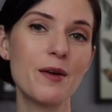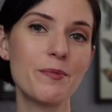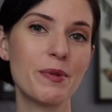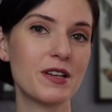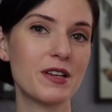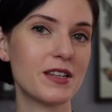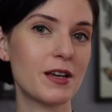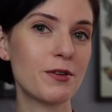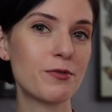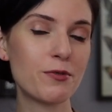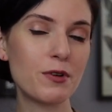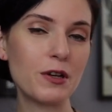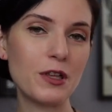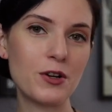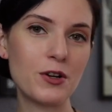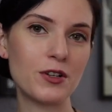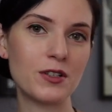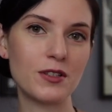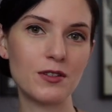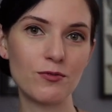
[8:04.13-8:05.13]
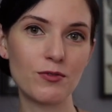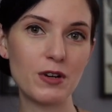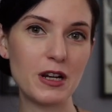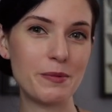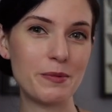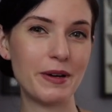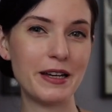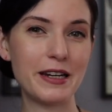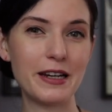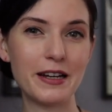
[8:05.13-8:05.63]
because I really couldn't
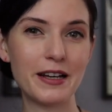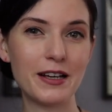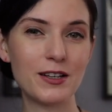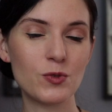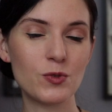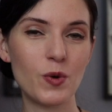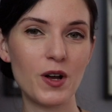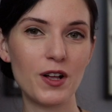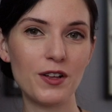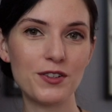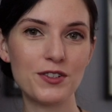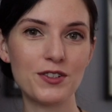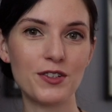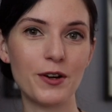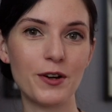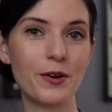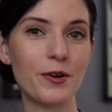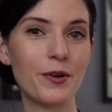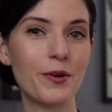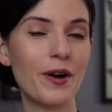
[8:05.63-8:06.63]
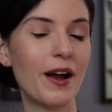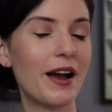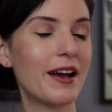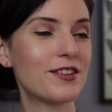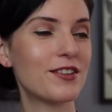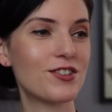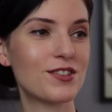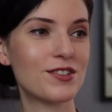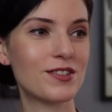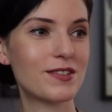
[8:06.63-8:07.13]
read my knitting as well, so
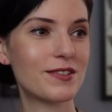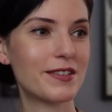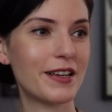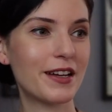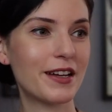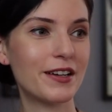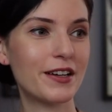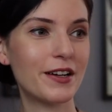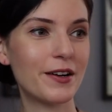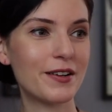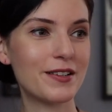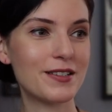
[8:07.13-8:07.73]
I just said, you know,